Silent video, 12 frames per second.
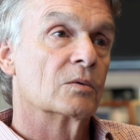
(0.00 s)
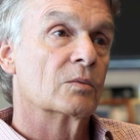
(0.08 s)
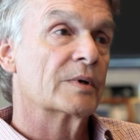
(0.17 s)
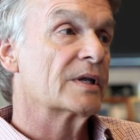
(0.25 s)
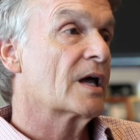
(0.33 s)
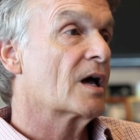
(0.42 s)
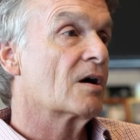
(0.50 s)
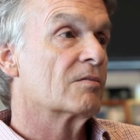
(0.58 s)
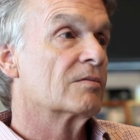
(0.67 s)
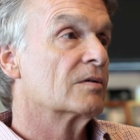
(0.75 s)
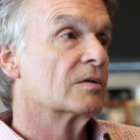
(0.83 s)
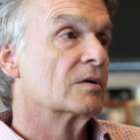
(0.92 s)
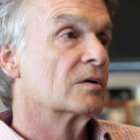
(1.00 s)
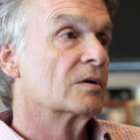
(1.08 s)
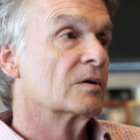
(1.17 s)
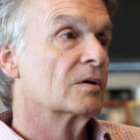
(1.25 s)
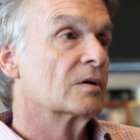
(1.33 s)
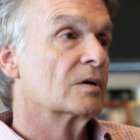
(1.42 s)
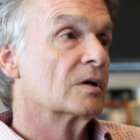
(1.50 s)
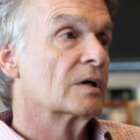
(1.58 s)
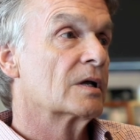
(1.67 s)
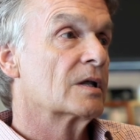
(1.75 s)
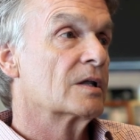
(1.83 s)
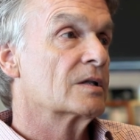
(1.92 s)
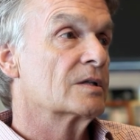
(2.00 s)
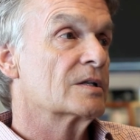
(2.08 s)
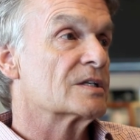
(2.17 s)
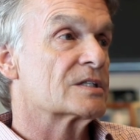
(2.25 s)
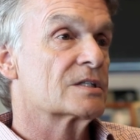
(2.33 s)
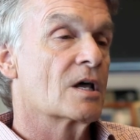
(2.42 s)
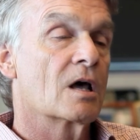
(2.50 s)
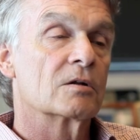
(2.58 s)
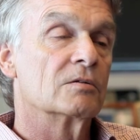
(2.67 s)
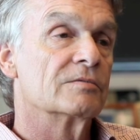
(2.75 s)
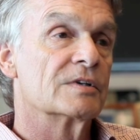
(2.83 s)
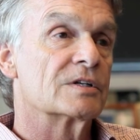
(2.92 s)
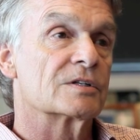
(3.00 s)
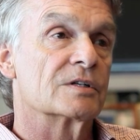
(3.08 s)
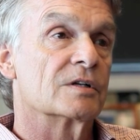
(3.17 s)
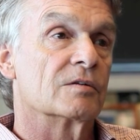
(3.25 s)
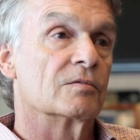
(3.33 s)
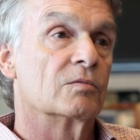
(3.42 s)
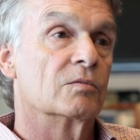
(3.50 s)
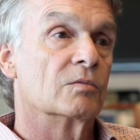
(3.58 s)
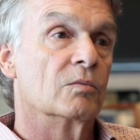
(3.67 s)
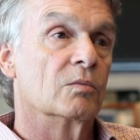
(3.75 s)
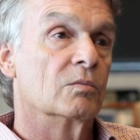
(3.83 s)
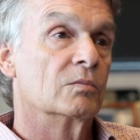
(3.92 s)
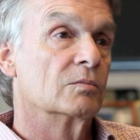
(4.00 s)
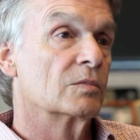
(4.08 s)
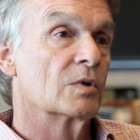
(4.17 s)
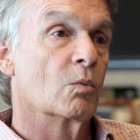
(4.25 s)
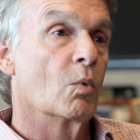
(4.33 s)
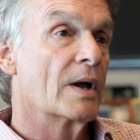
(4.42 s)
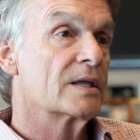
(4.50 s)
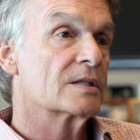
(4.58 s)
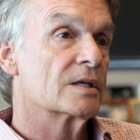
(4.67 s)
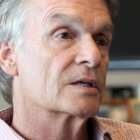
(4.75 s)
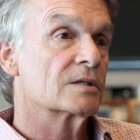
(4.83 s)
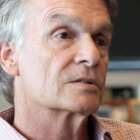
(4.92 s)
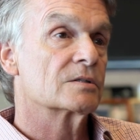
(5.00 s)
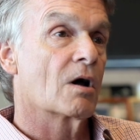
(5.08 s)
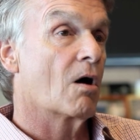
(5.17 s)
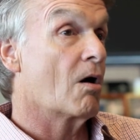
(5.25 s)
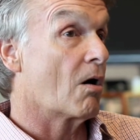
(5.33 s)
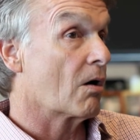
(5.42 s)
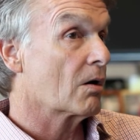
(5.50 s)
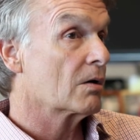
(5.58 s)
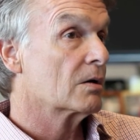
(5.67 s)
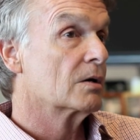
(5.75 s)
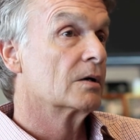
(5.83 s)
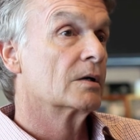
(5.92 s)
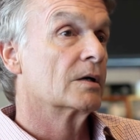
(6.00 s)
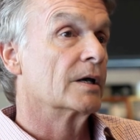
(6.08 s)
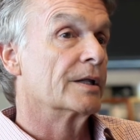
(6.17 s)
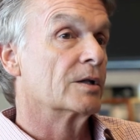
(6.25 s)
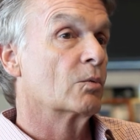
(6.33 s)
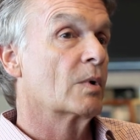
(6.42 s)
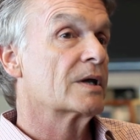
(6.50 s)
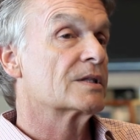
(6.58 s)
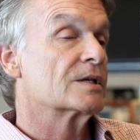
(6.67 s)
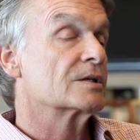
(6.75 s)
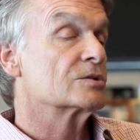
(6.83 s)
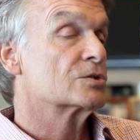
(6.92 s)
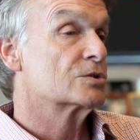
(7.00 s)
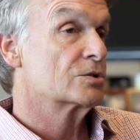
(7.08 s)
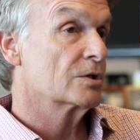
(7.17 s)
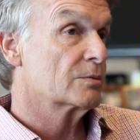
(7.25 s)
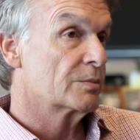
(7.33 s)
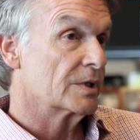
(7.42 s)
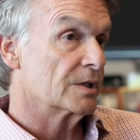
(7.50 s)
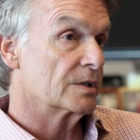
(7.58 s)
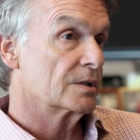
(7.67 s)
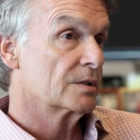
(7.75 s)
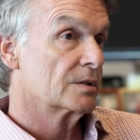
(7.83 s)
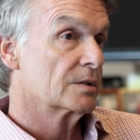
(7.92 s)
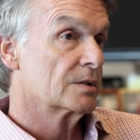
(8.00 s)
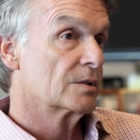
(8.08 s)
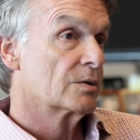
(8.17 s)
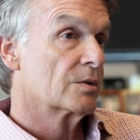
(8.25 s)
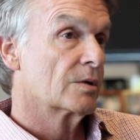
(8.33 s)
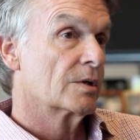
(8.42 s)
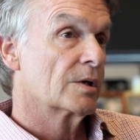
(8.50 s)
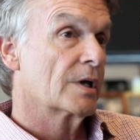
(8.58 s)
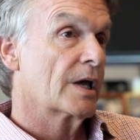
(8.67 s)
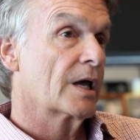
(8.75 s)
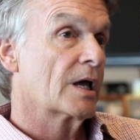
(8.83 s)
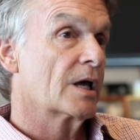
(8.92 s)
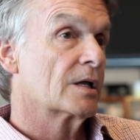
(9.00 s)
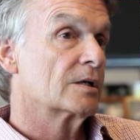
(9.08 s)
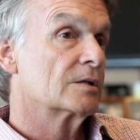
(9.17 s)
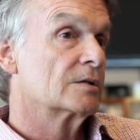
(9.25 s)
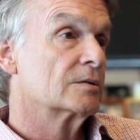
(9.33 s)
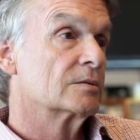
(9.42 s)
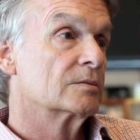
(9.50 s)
We have this tunnel vision of the way things are and the way things should be, and